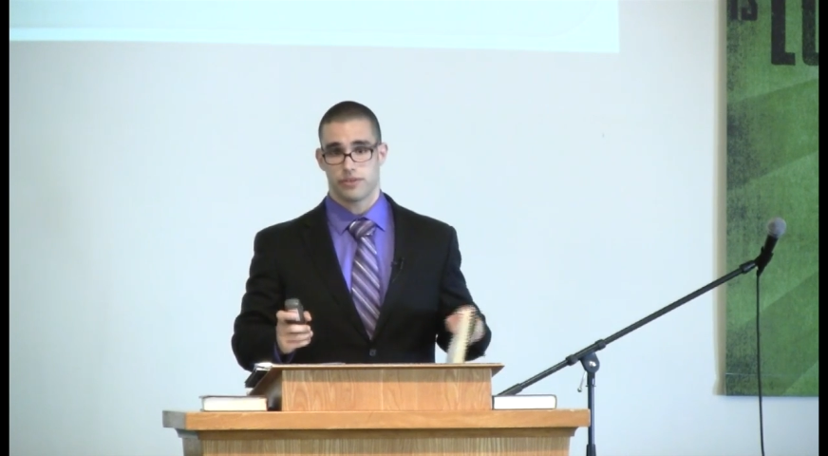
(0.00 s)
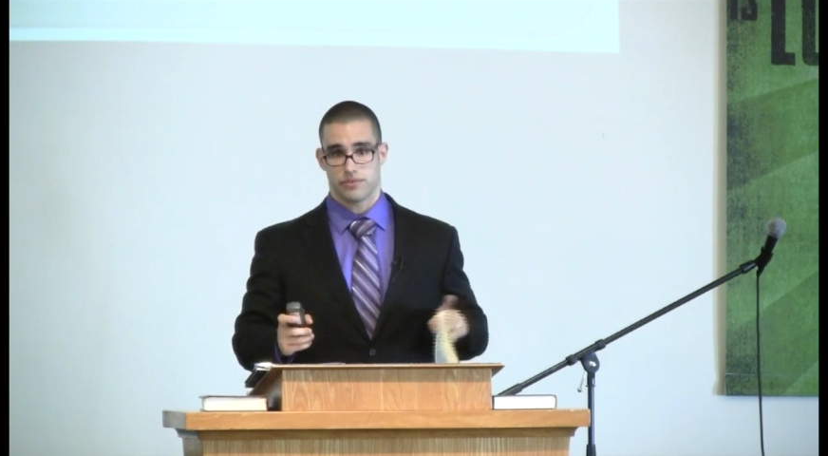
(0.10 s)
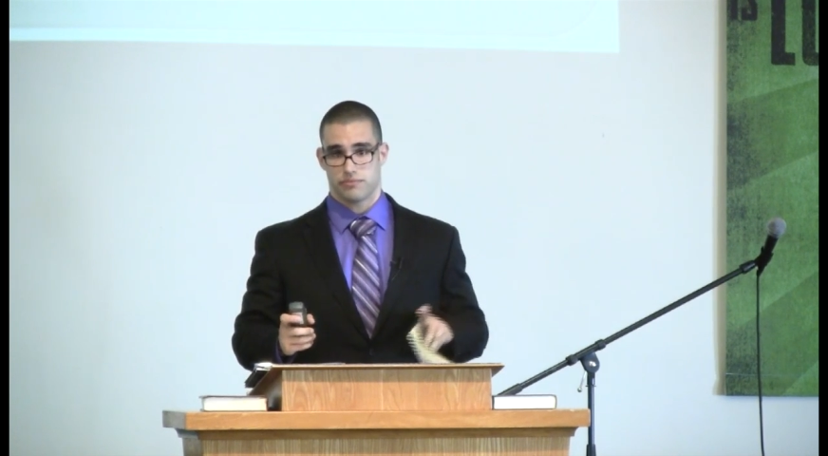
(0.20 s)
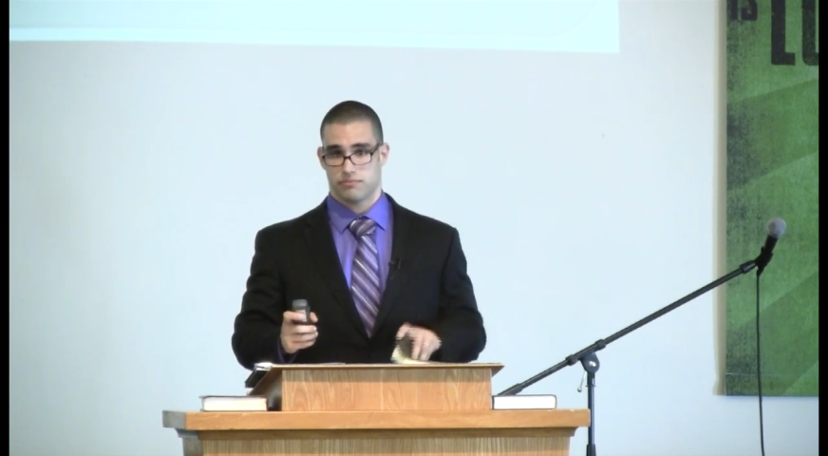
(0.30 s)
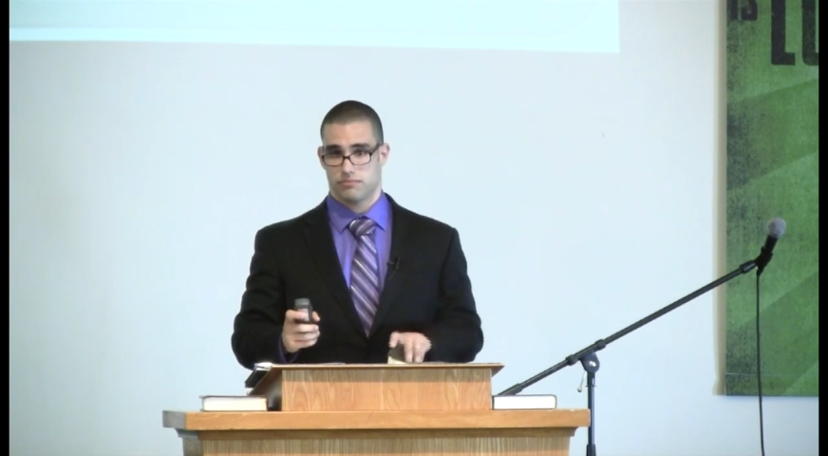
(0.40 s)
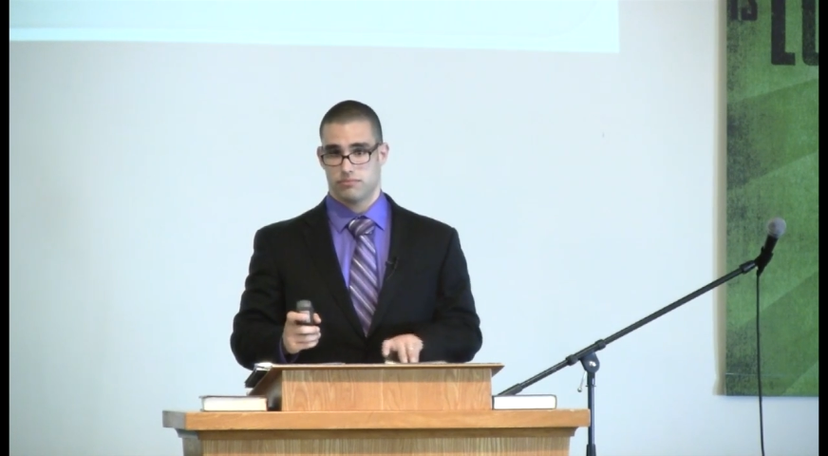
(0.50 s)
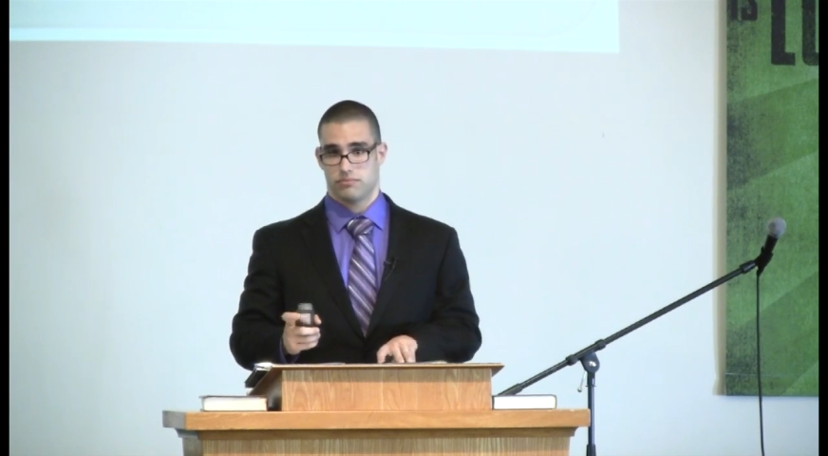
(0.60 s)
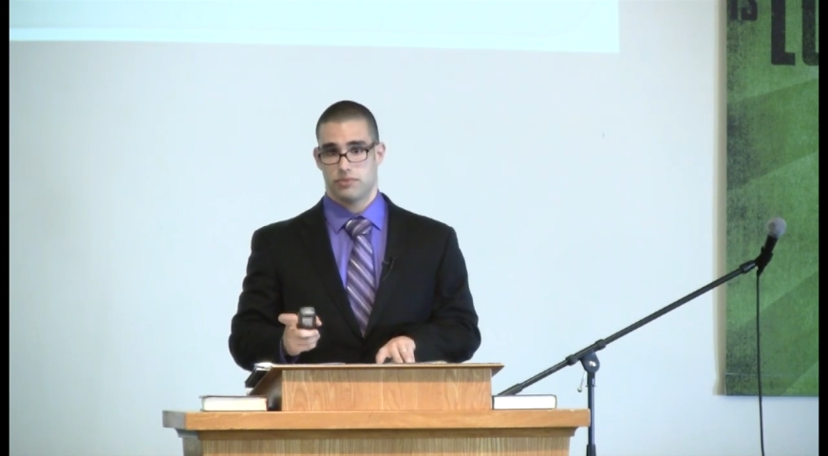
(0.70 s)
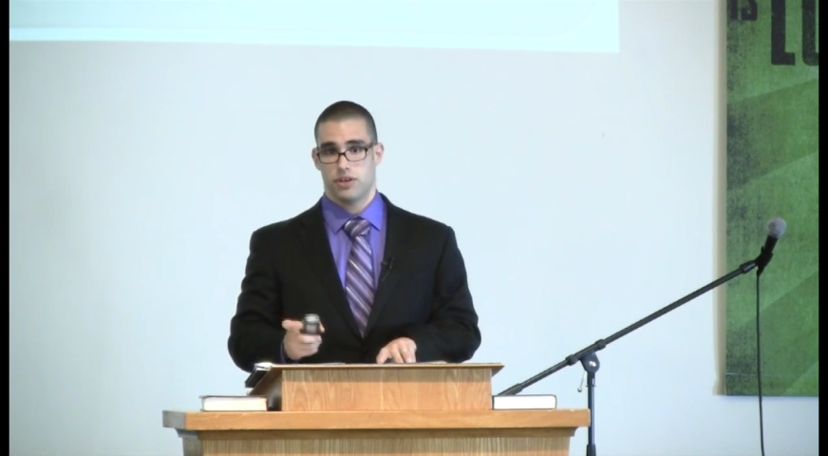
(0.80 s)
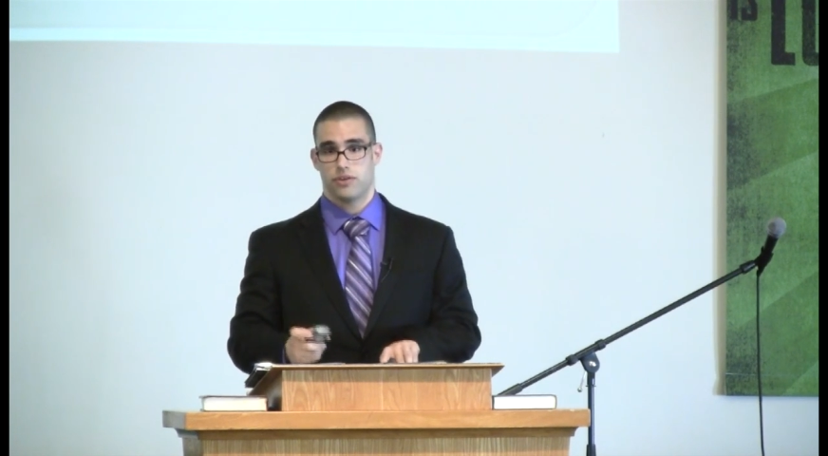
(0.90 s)
you,
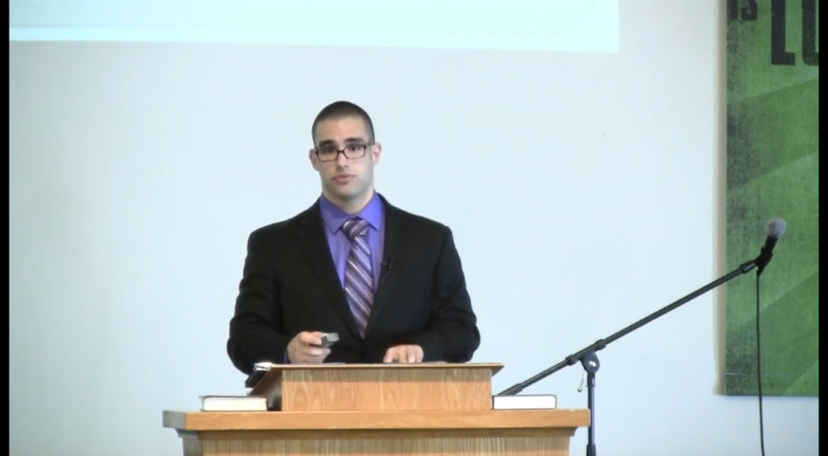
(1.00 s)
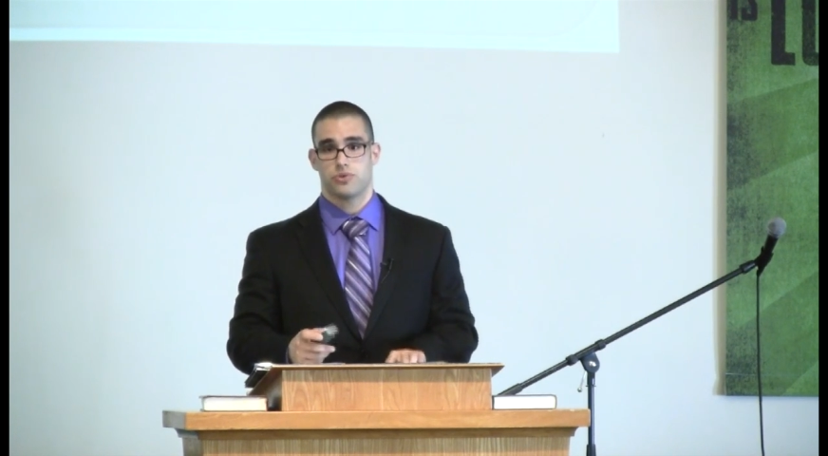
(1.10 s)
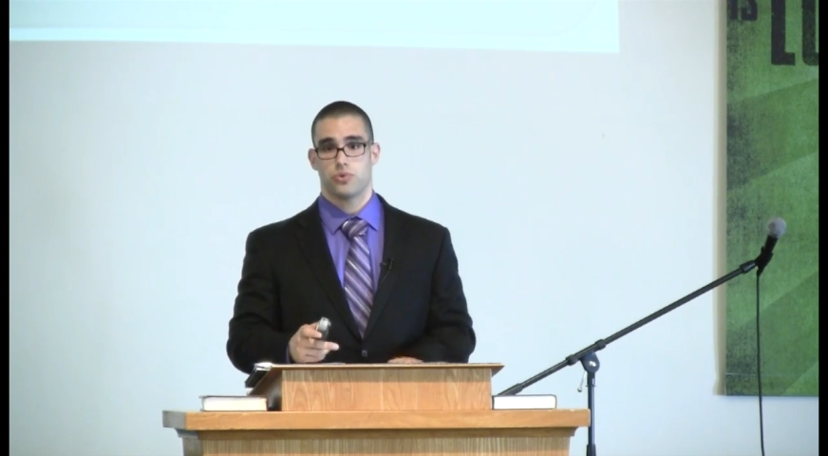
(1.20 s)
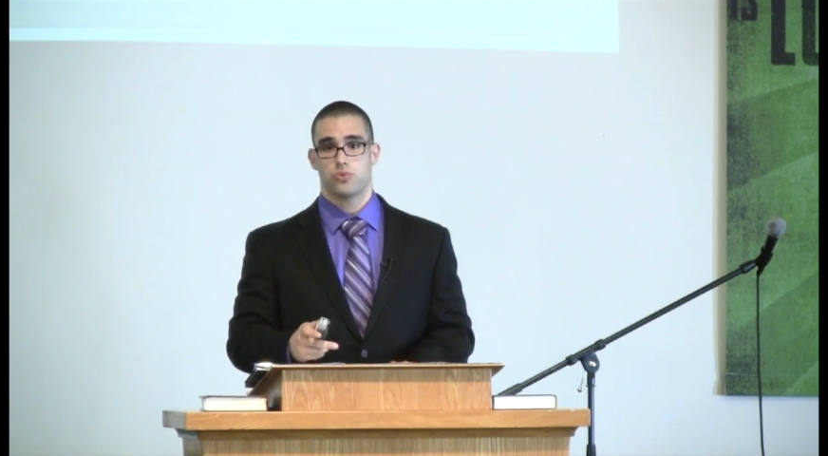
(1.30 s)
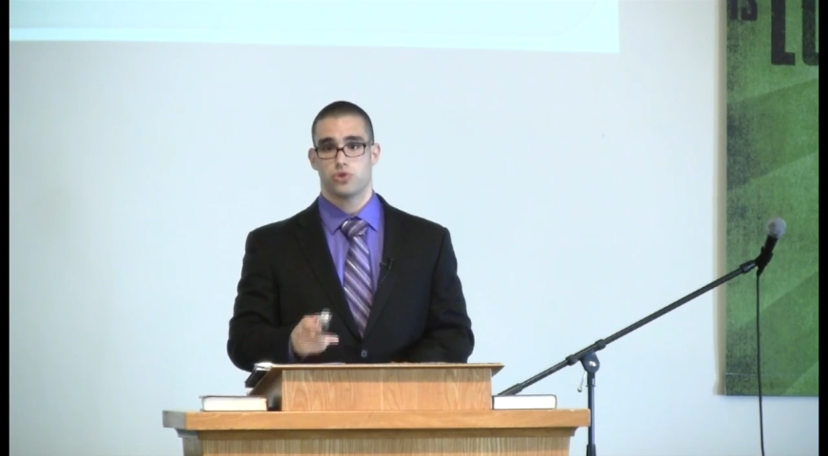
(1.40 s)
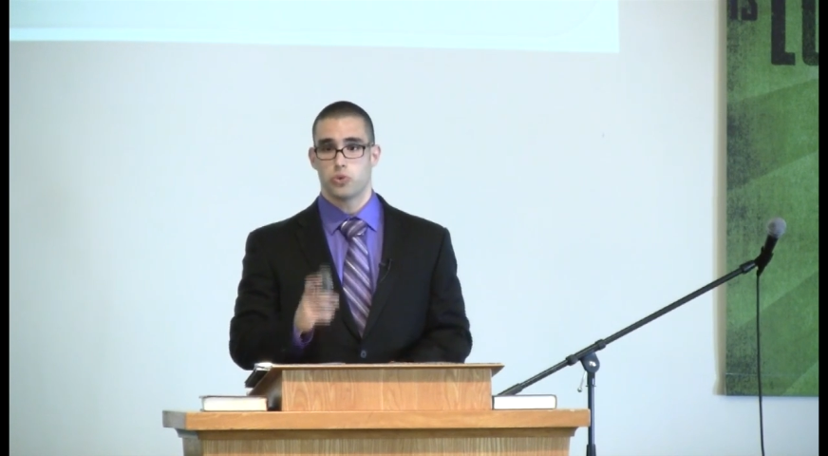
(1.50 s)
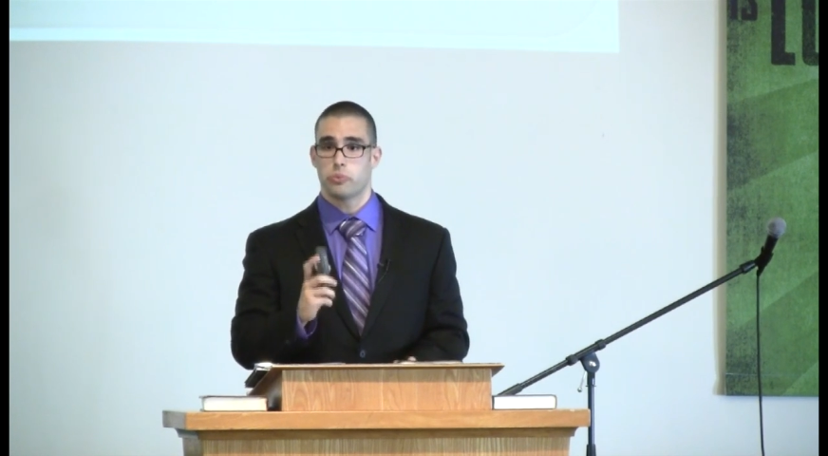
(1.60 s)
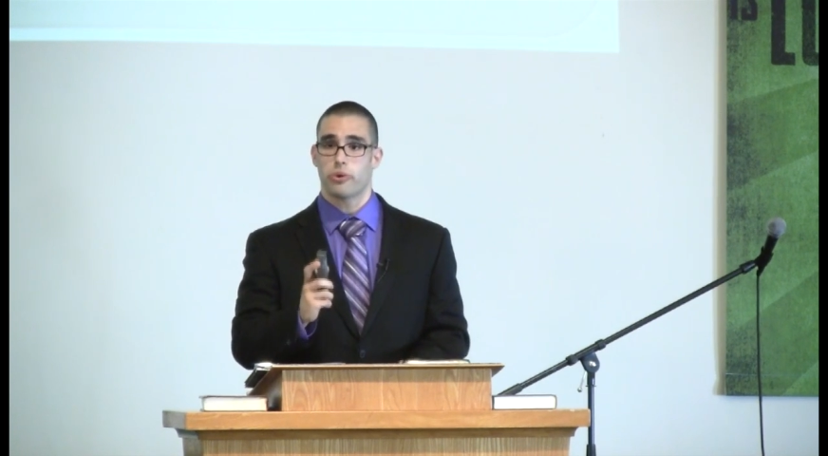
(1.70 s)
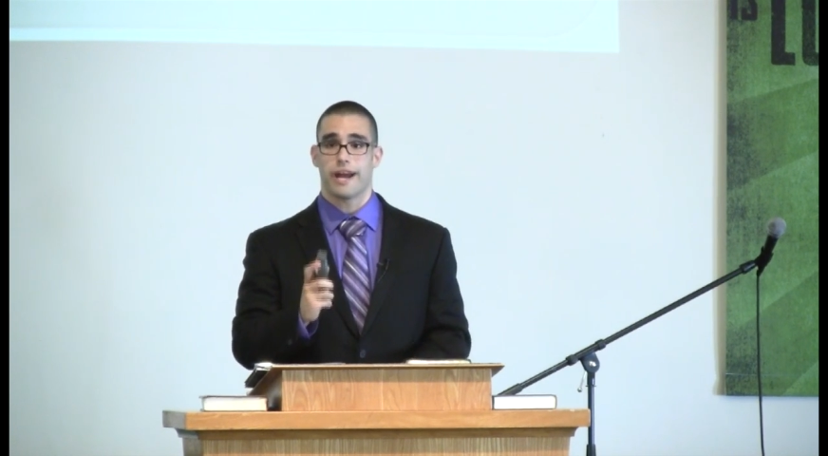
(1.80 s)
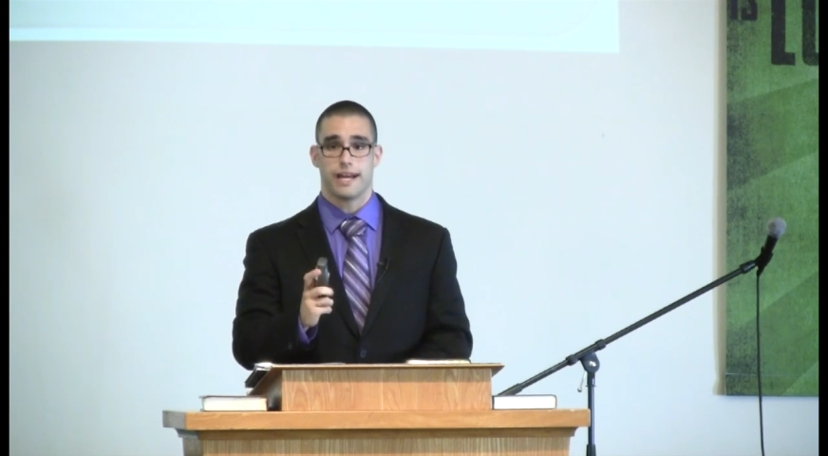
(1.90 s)
to
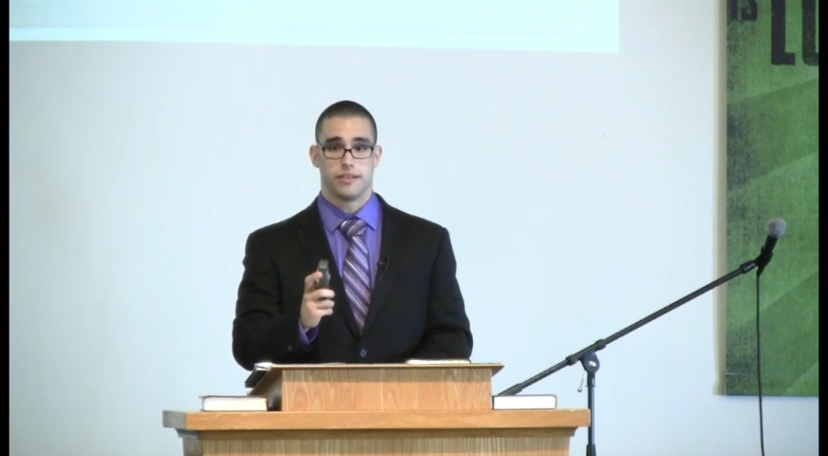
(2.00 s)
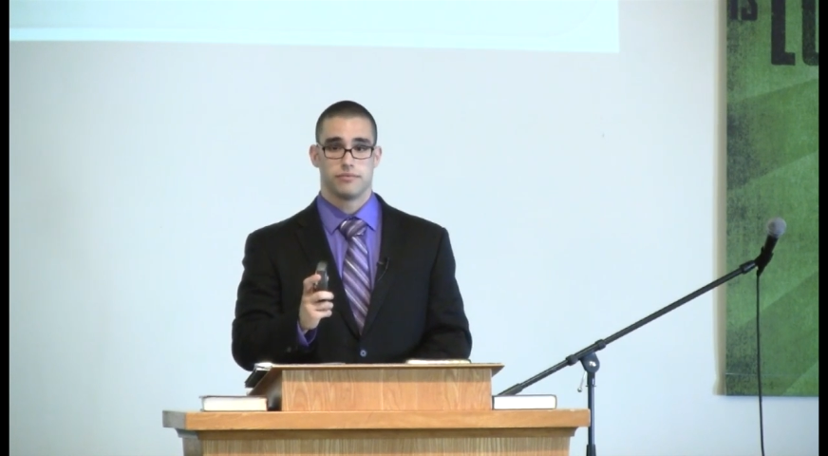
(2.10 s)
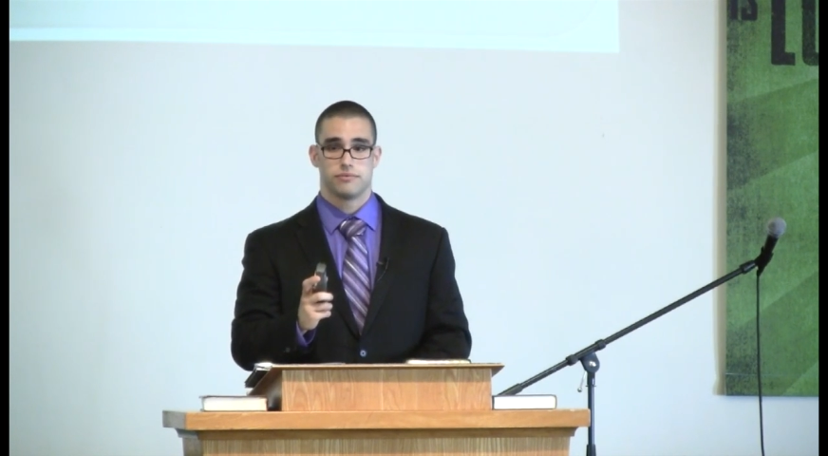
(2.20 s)
pray.